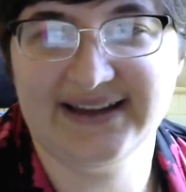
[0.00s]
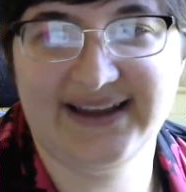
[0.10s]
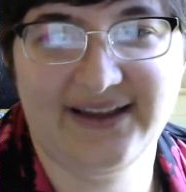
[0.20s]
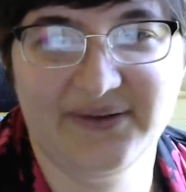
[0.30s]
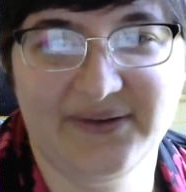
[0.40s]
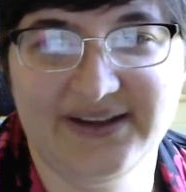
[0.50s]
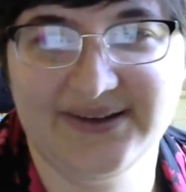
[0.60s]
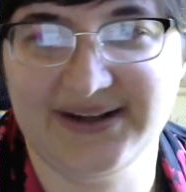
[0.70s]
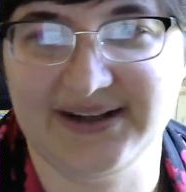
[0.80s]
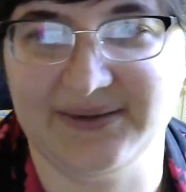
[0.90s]
can't really
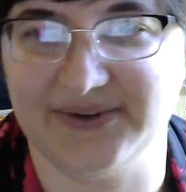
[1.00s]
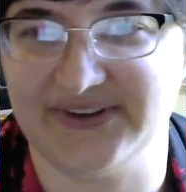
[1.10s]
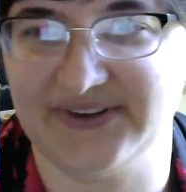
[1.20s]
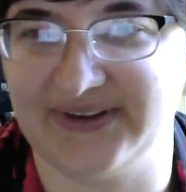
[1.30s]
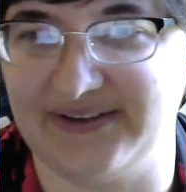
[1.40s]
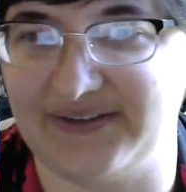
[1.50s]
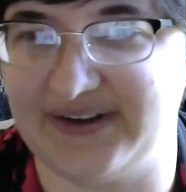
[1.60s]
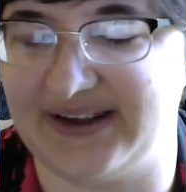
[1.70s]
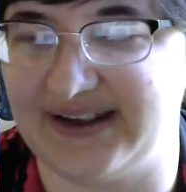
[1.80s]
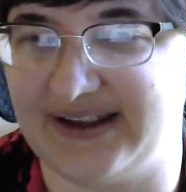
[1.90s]
do it anymore. So
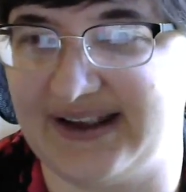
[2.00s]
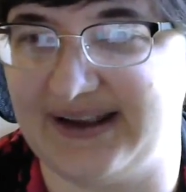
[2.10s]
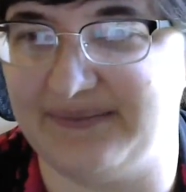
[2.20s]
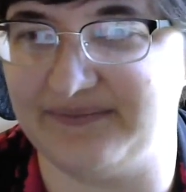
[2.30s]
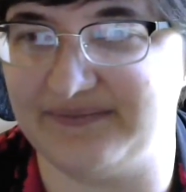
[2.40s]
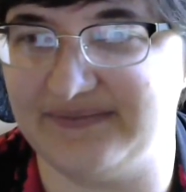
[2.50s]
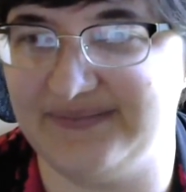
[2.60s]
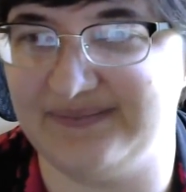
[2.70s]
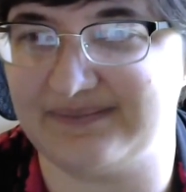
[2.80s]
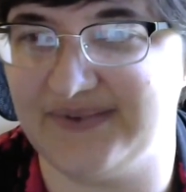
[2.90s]
I'm
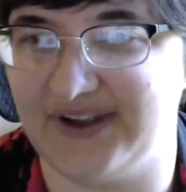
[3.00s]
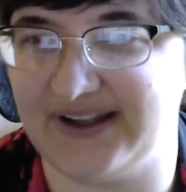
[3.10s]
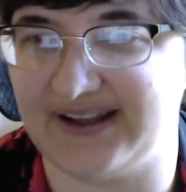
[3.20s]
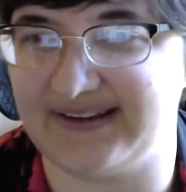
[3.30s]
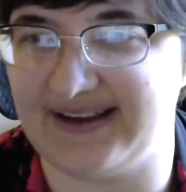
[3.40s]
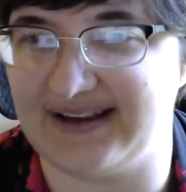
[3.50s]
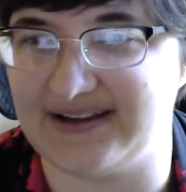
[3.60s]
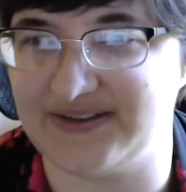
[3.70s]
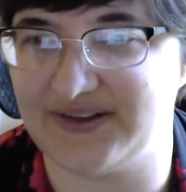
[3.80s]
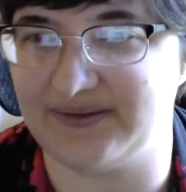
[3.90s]
not
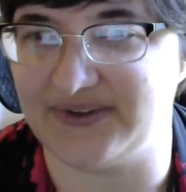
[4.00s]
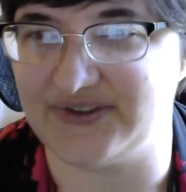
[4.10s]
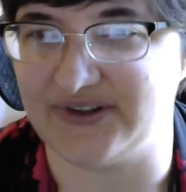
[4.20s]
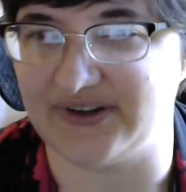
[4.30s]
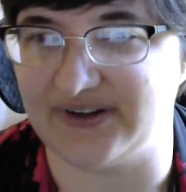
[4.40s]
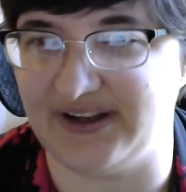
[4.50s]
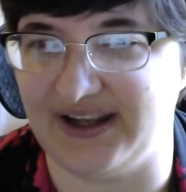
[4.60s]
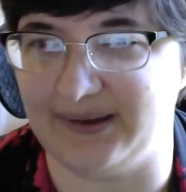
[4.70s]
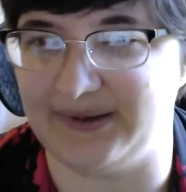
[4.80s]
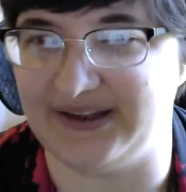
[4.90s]
exactly certain what your
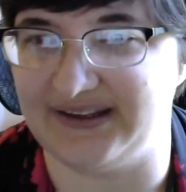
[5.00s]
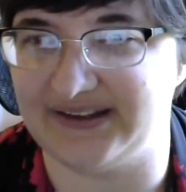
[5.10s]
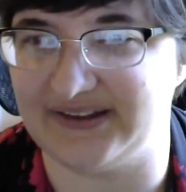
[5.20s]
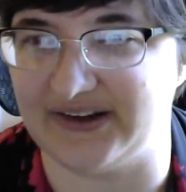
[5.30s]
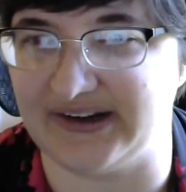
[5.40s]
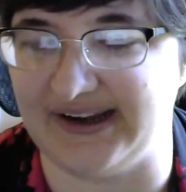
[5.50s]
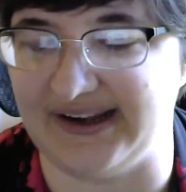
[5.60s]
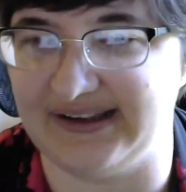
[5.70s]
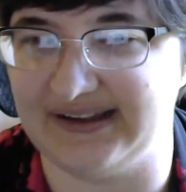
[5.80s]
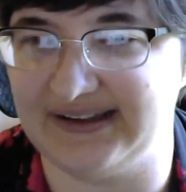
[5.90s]
name is. Sorry.